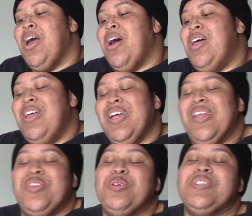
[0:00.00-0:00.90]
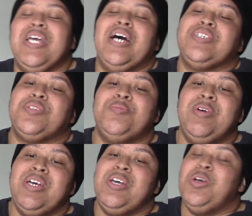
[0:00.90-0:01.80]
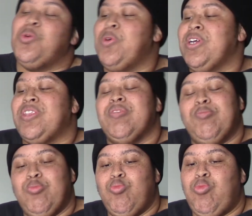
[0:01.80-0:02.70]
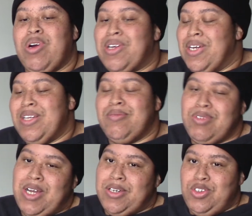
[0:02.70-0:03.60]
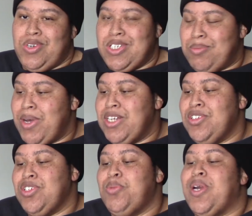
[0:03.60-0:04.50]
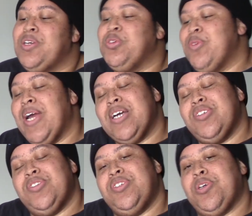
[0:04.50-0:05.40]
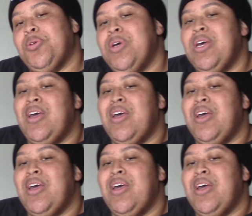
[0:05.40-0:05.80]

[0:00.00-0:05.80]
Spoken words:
enthusiasm with working, kind of drains my energy when I do reactions, so